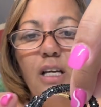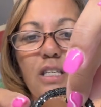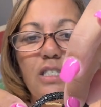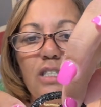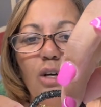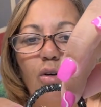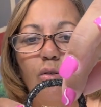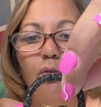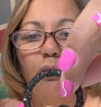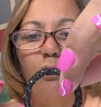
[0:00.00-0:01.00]

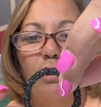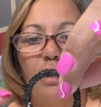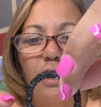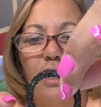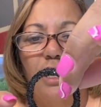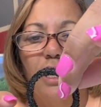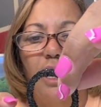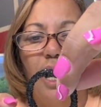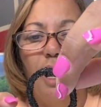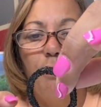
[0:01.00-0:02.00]
So
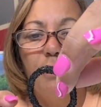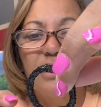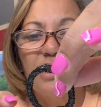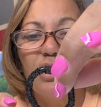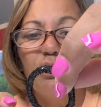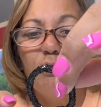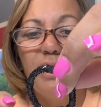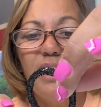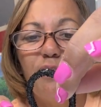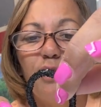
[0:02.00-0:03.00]
I'm
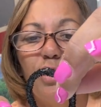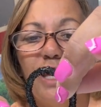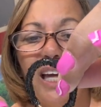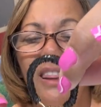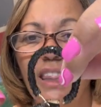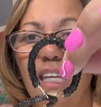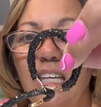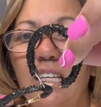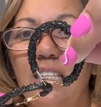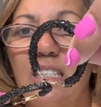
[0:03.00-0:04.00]
assuming if you get
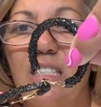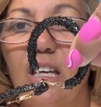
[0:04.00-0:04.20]
these,